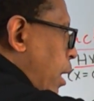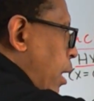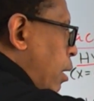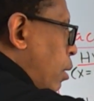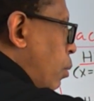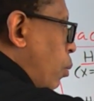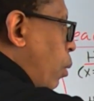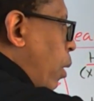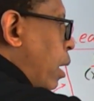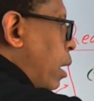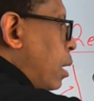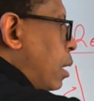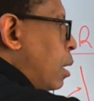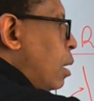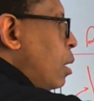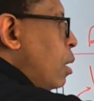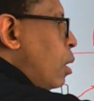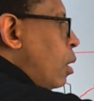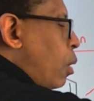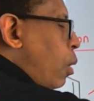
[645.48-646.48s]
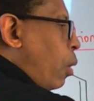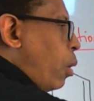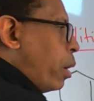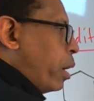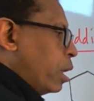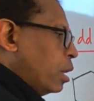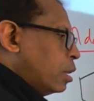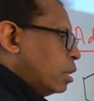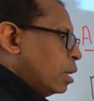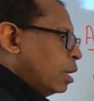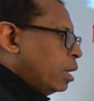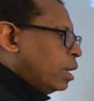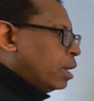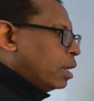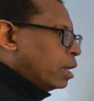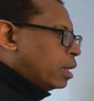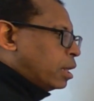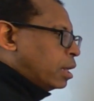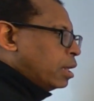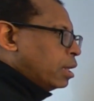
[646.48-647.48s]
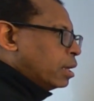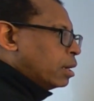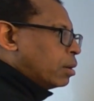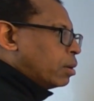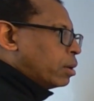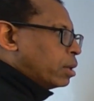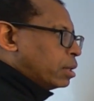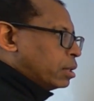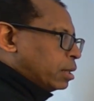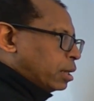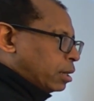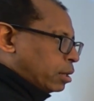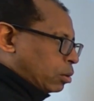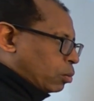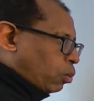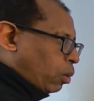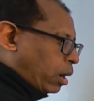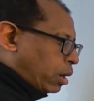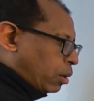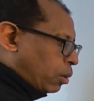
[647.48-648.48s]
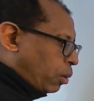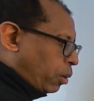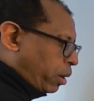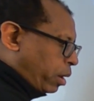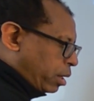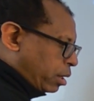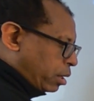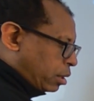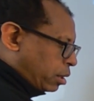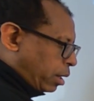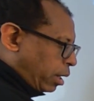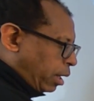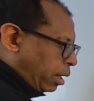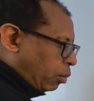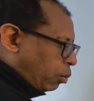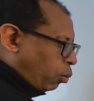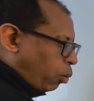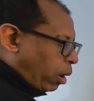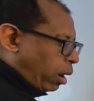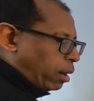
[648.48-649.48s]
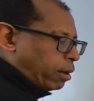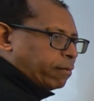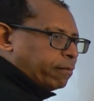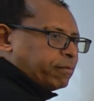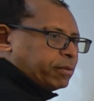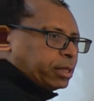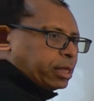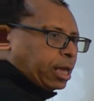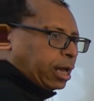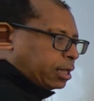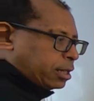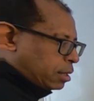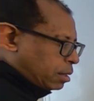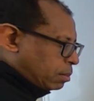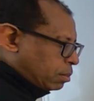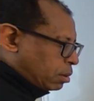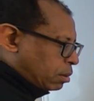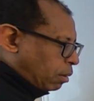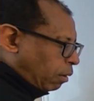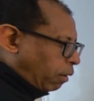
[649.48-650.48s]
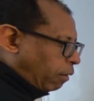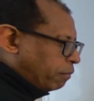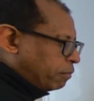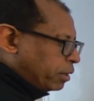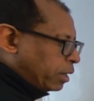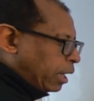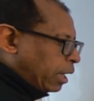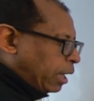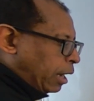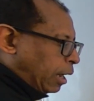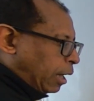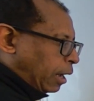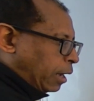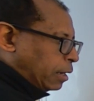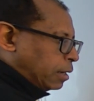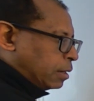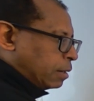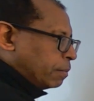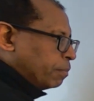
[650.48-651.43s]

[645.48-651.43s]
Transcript: and one OH, here there is one OH and one of the atoms of the halide.